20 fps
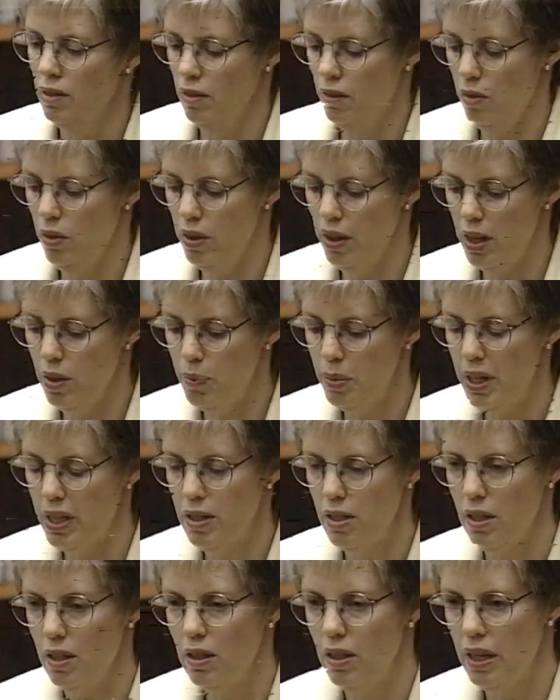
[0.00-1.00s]
Well, they'd
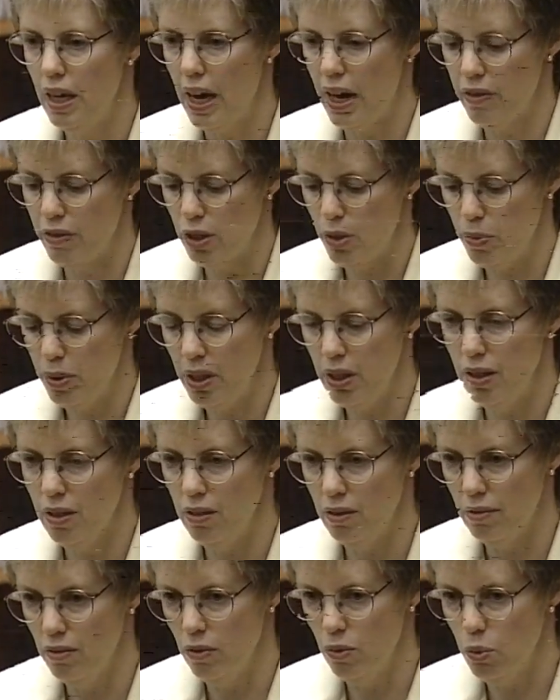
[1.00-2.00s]
basically have to be
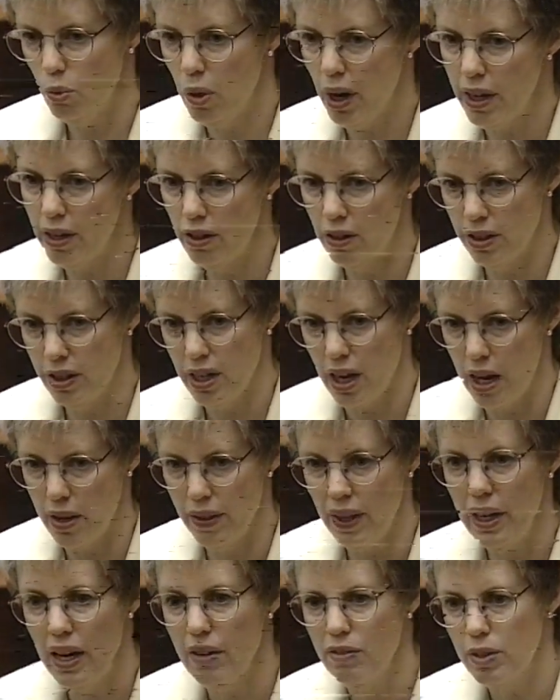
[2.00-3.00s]
right on top.
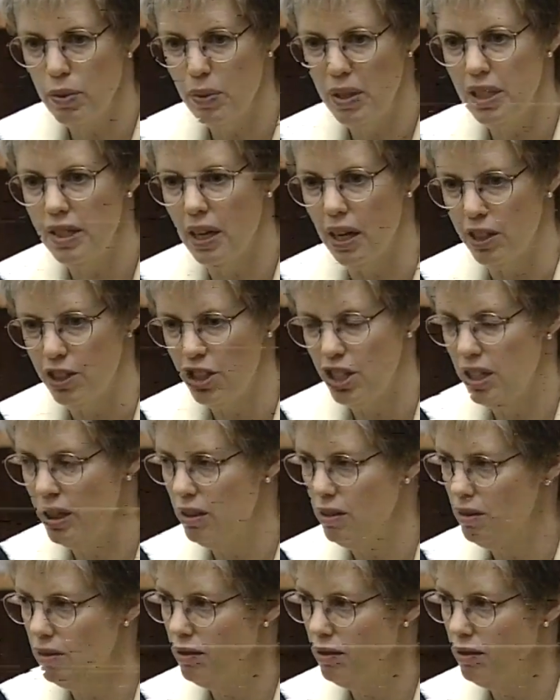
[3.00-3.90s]
They'd have to be touching,